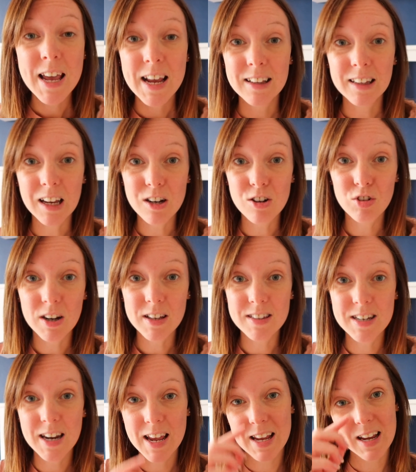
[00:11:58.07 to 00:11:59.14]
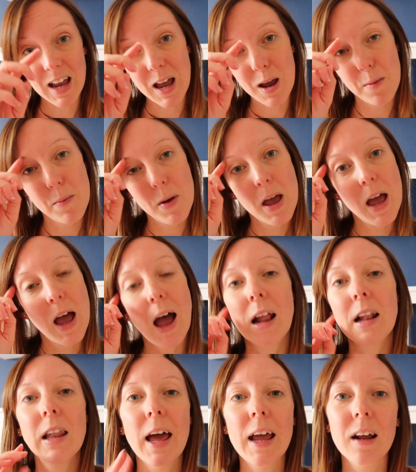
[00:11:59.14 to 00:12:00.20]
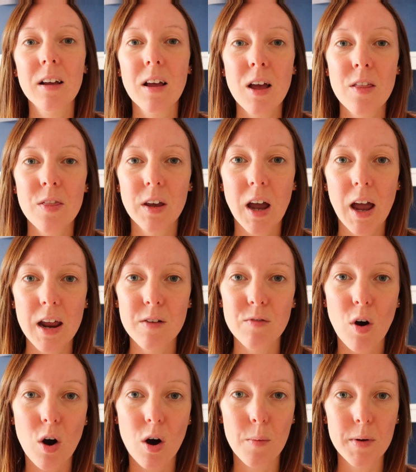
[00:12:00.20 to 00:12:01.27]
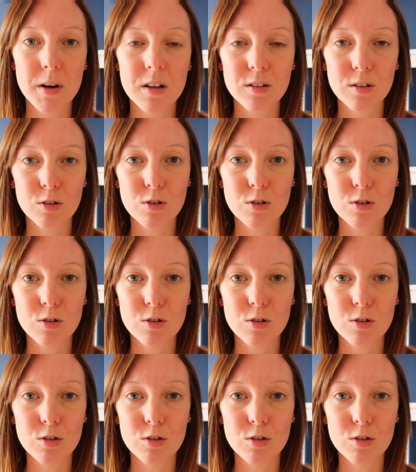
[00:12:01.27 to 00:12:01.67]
It's interesting. I like the kind of ominous